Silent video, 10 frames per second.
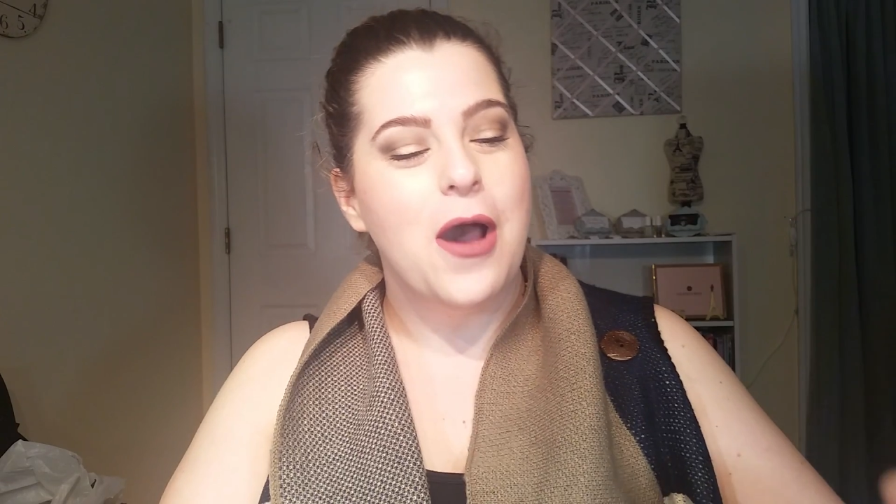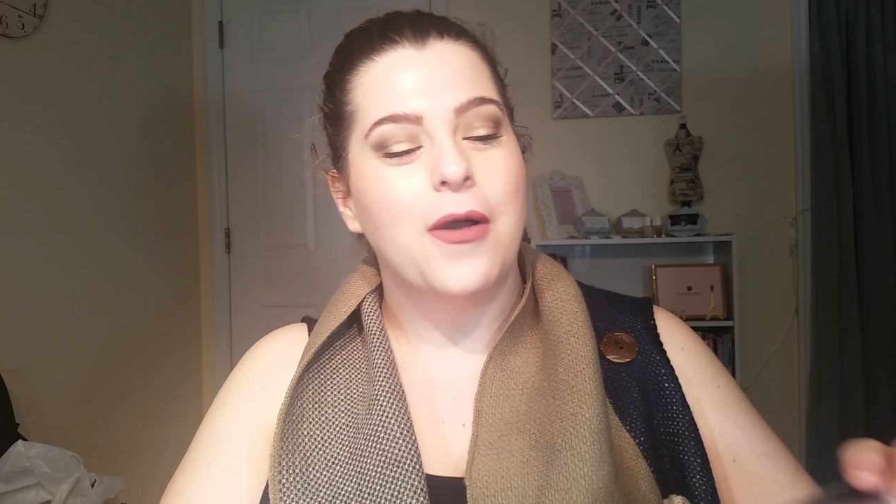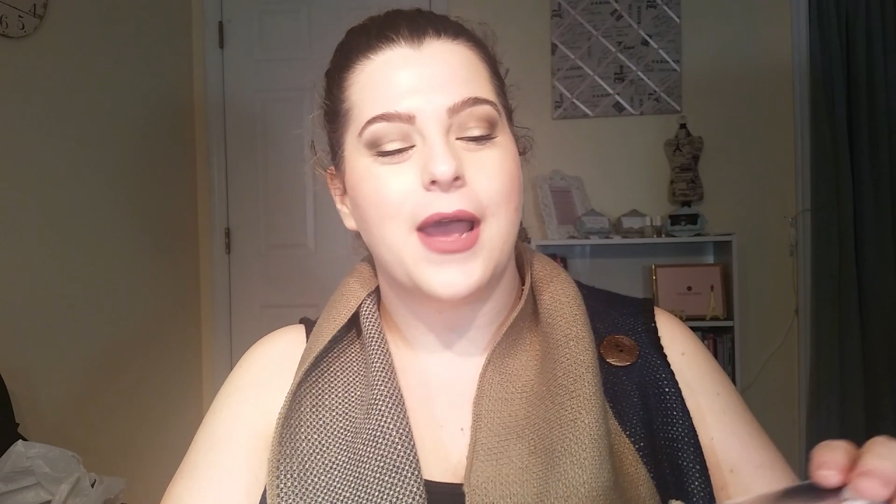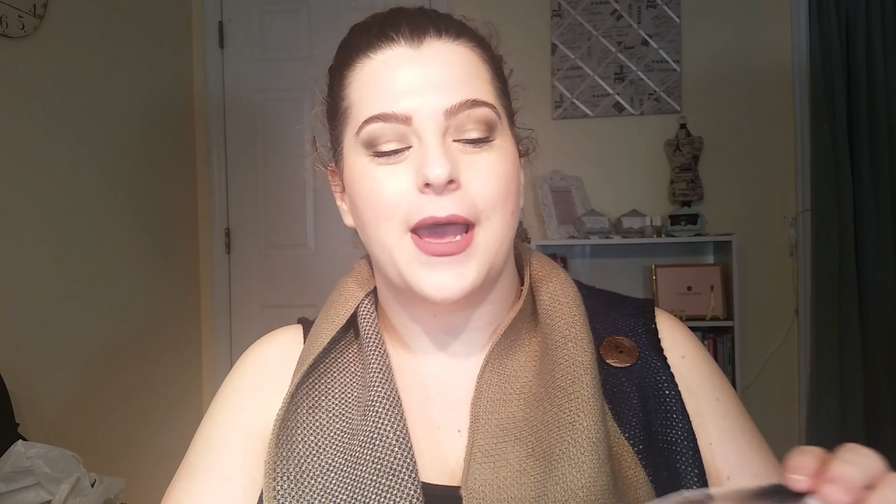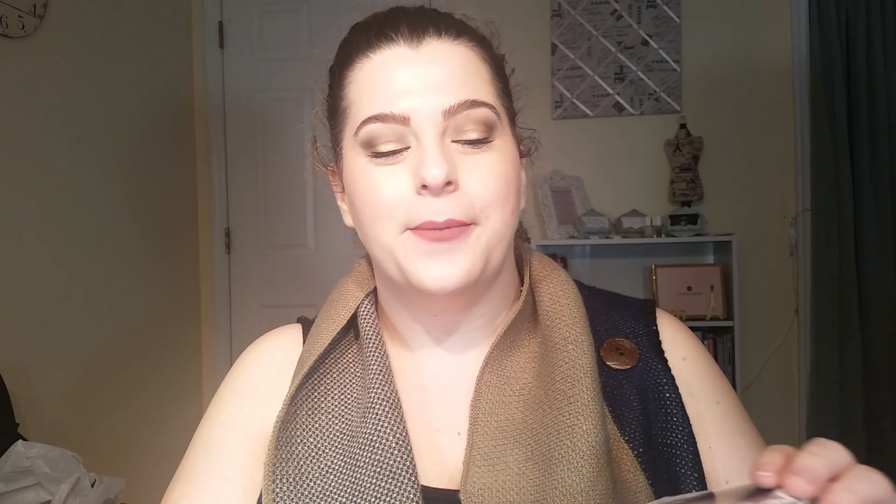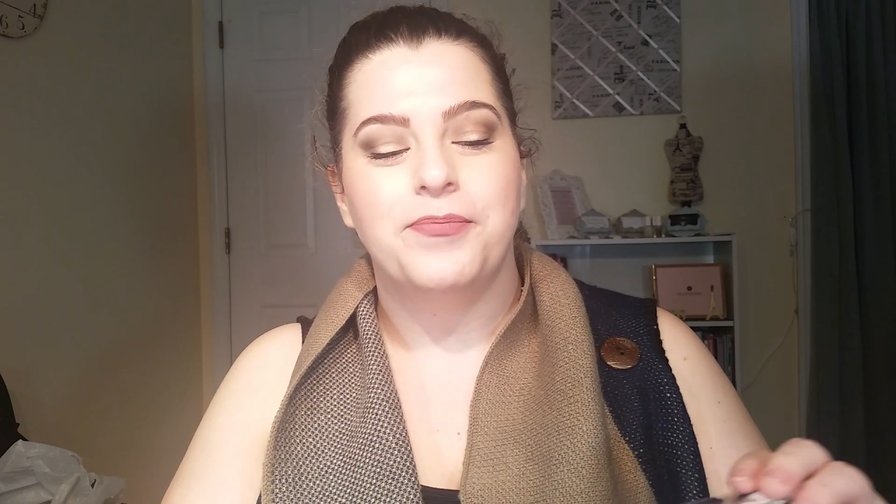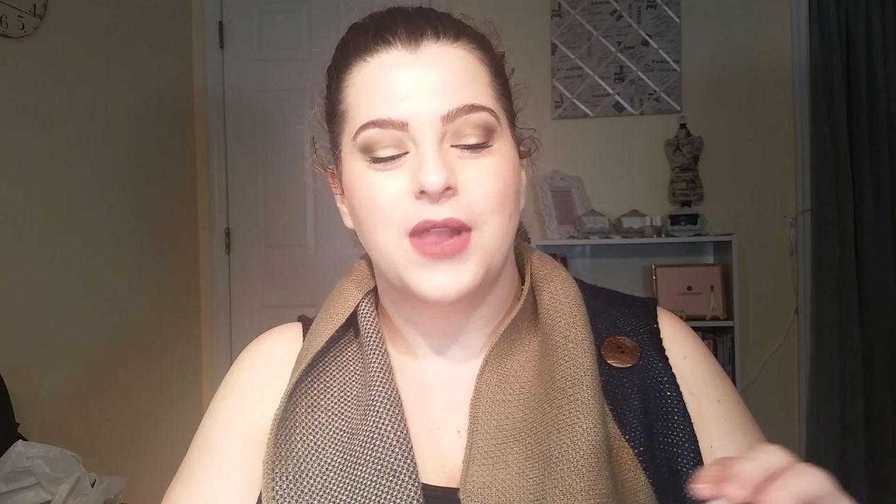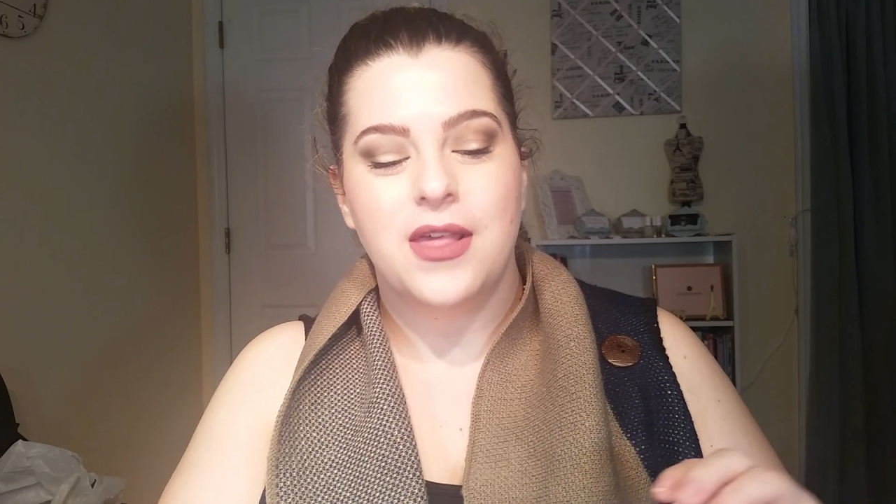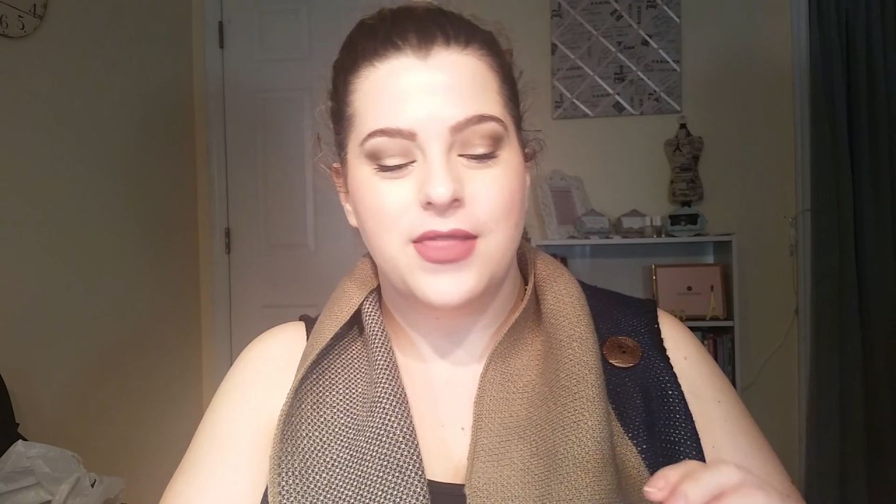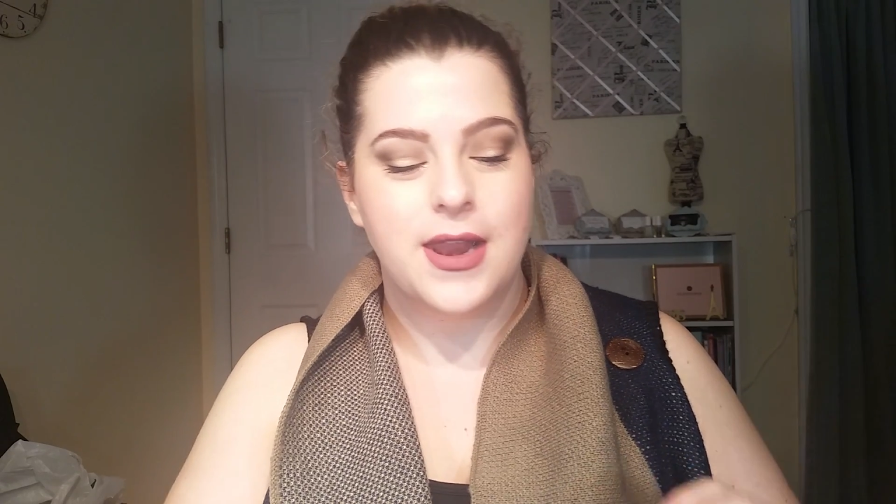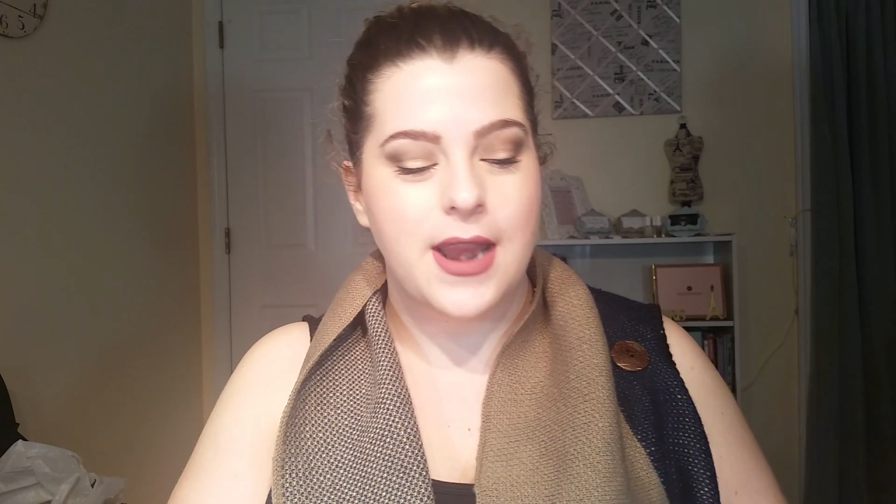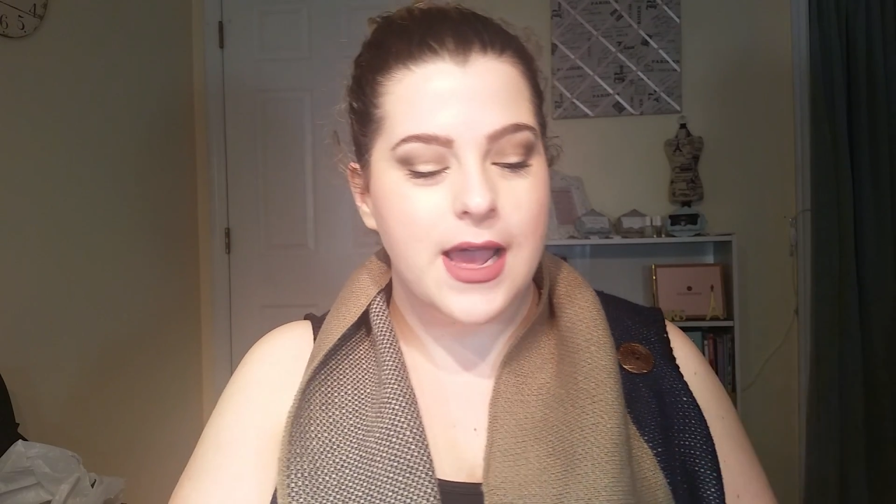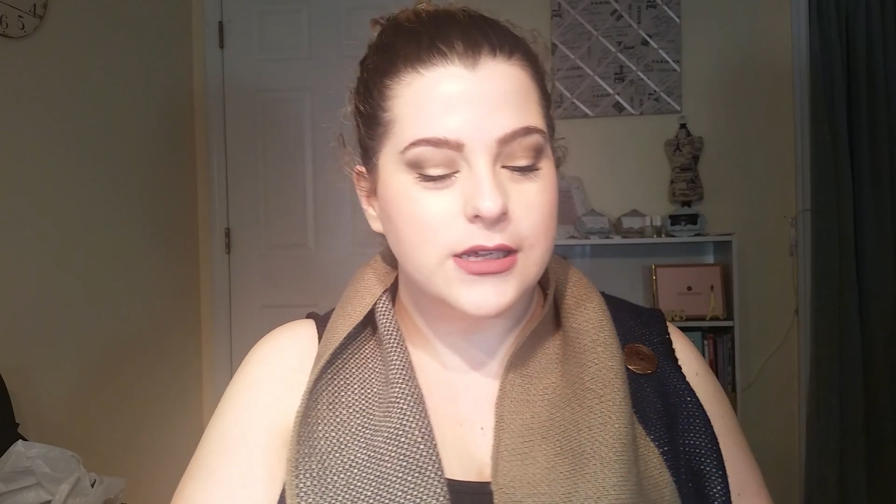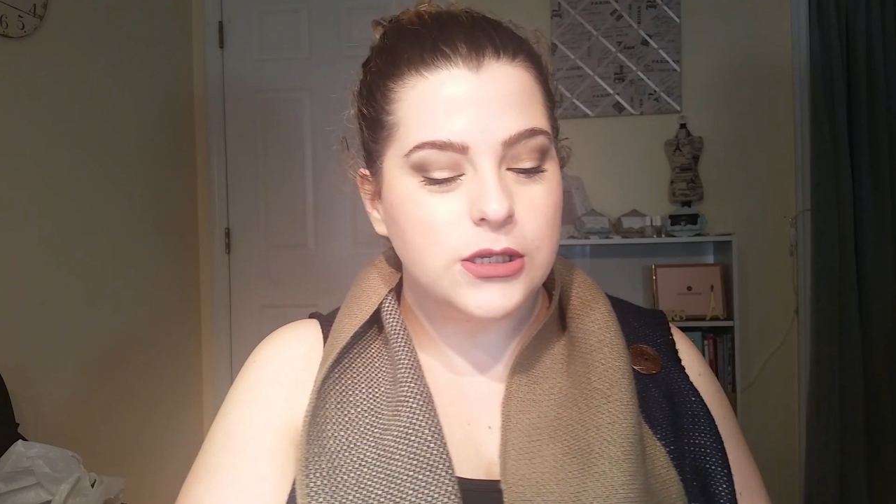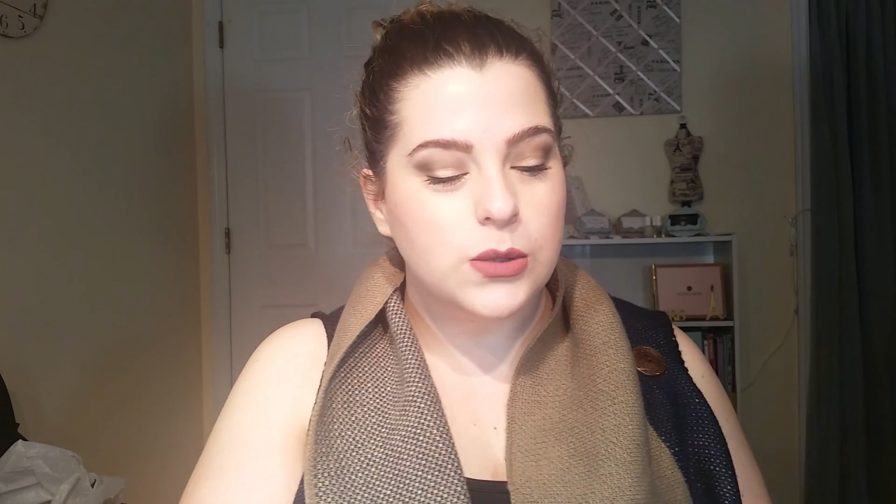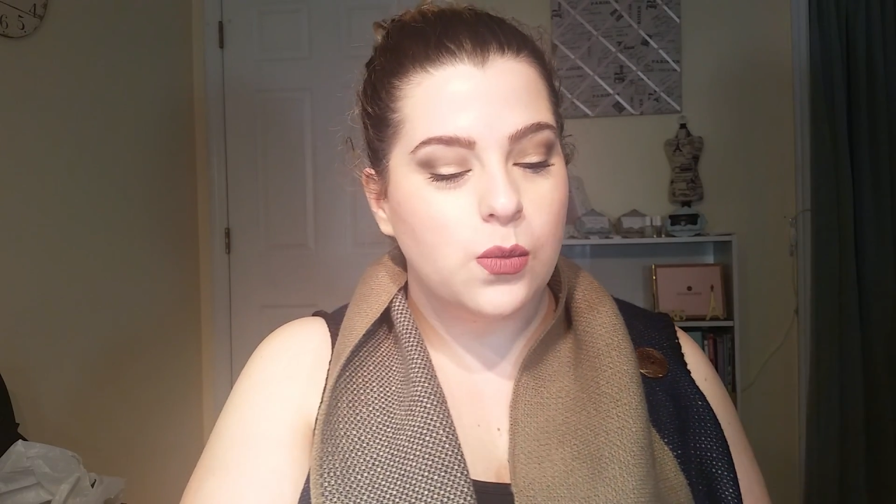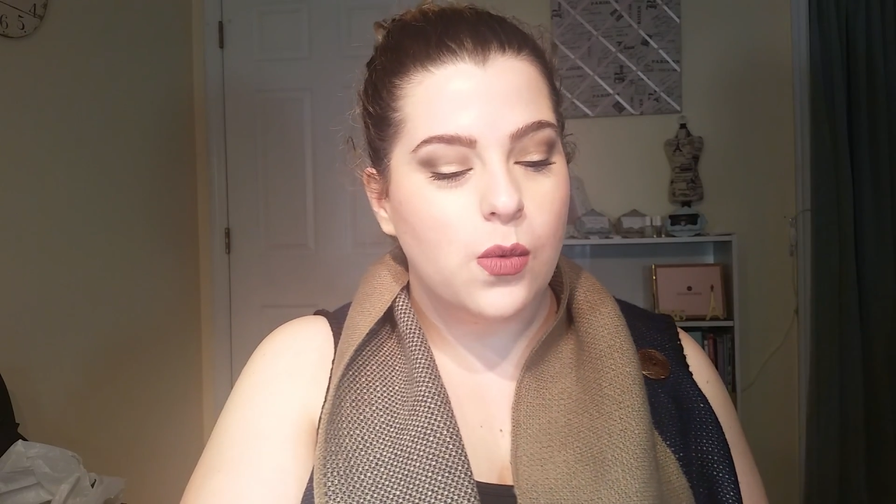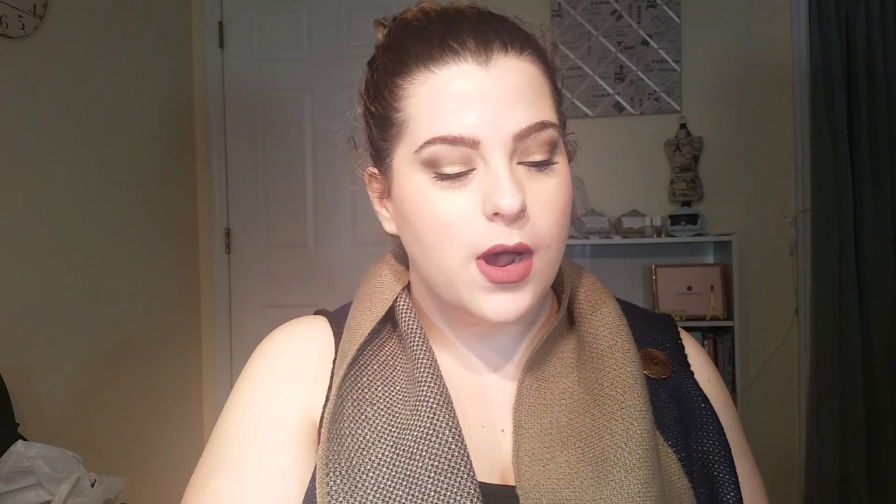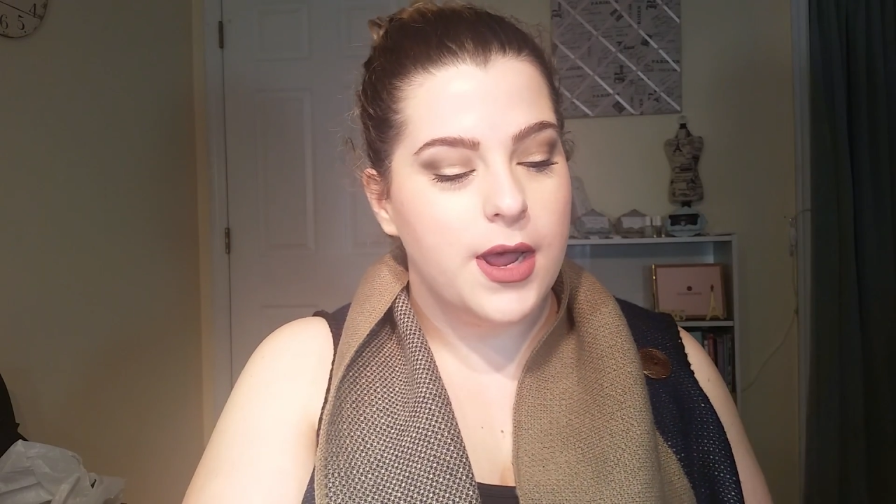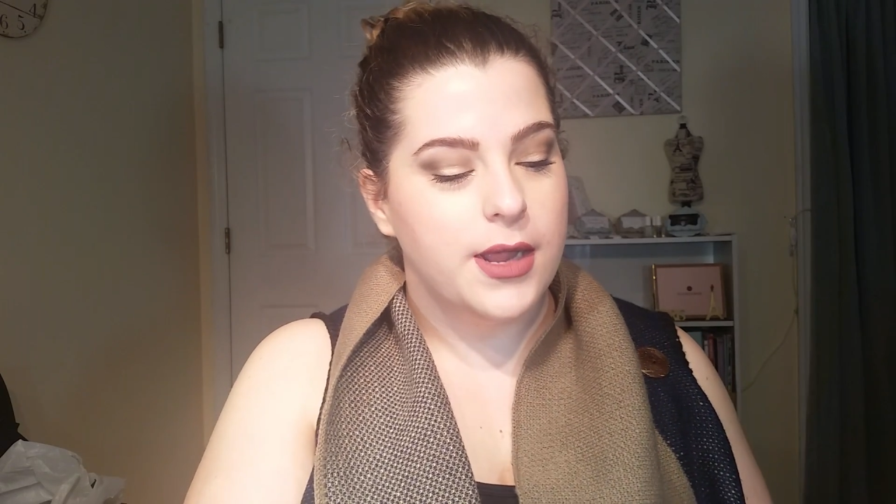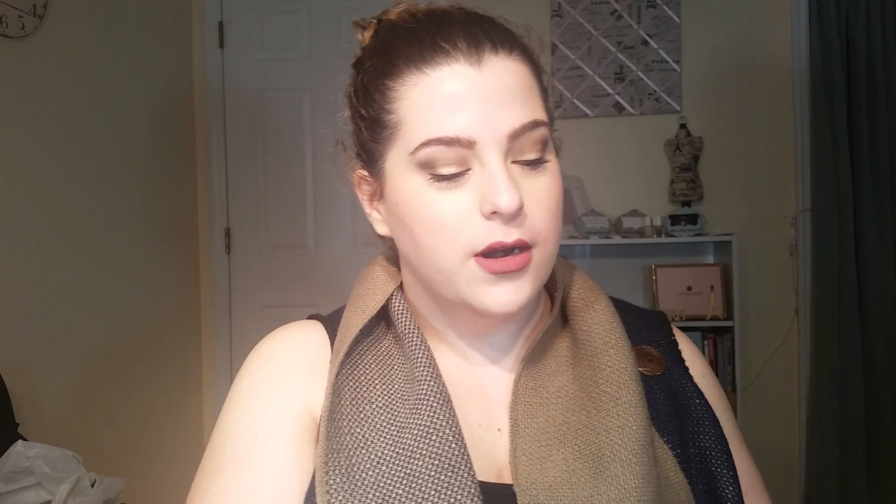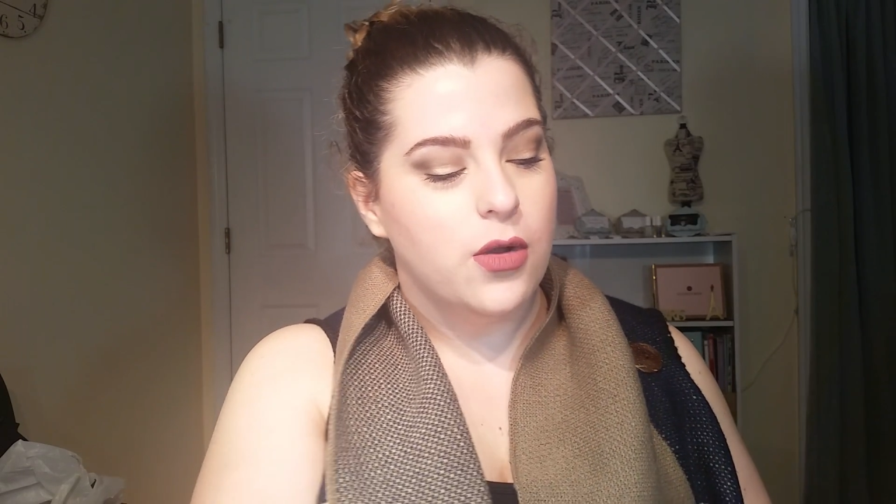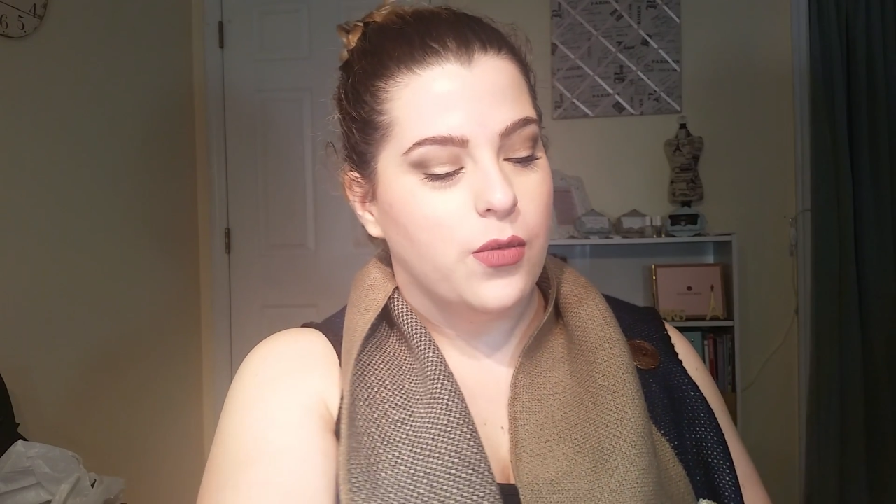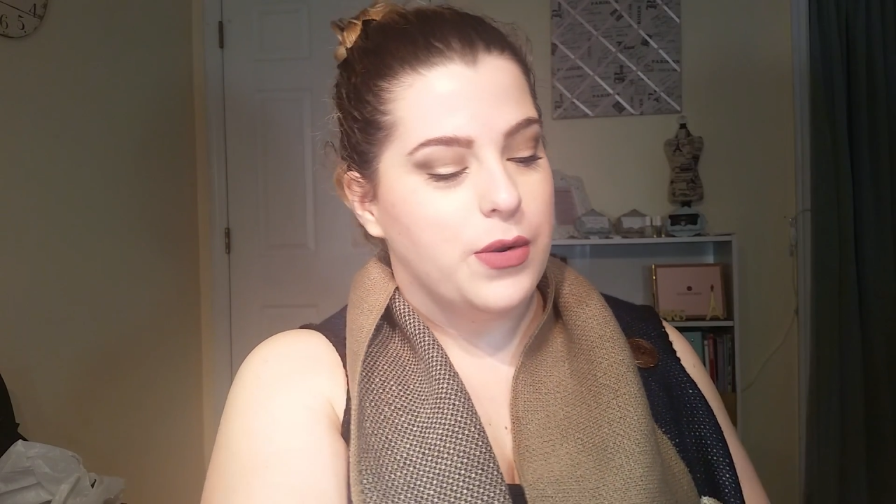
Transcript: Okay, the next one